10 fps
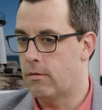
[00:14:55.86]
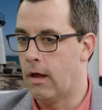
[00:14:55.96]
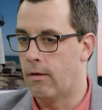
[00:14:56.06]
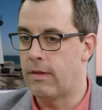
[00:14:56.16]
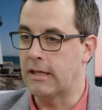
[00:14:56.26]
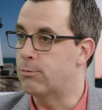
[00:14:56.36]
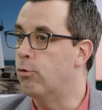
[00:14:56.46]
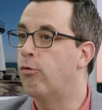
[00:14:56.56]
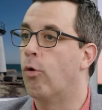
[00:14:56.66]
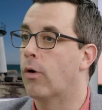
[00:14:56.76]
uh, things
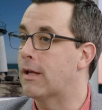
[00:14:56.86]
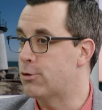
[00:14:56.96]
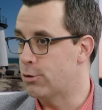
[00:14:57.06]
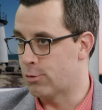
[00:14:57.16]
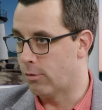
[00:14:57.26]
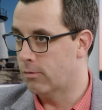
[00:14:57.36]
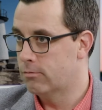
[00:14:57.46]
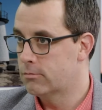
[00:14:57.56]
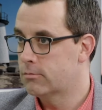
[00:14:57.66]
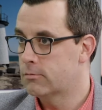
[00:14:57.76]
move forward as usual,
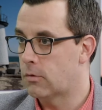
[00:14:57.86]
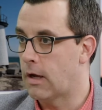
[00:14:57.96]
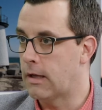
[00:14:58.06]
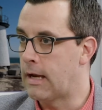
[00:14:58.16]
right?